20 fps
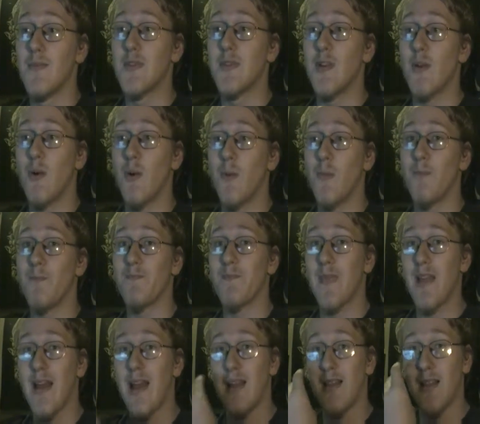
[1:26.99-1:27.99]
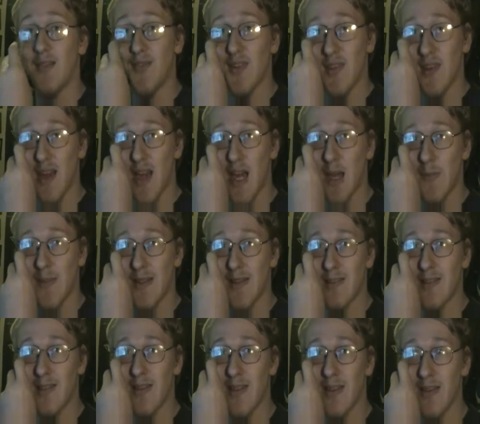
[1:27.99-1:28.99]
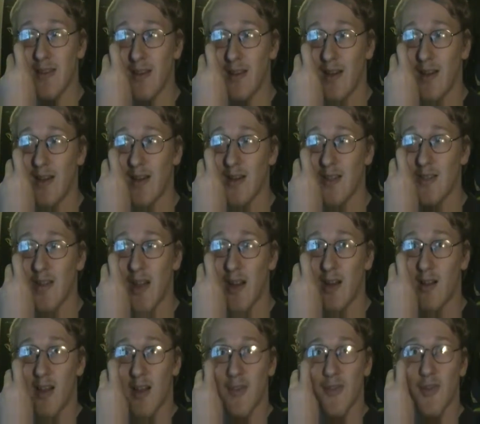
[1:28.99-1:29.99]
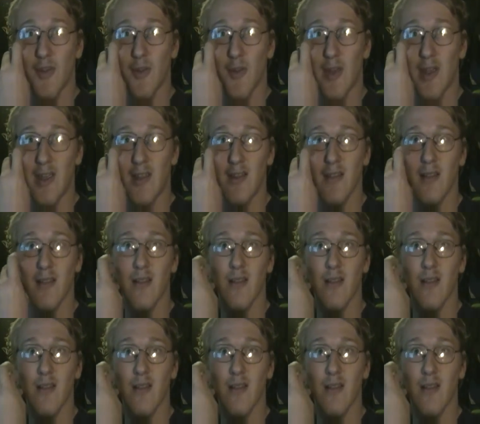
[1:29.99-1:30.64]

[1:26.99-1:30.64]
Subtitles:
So, I left a comment on his channel after he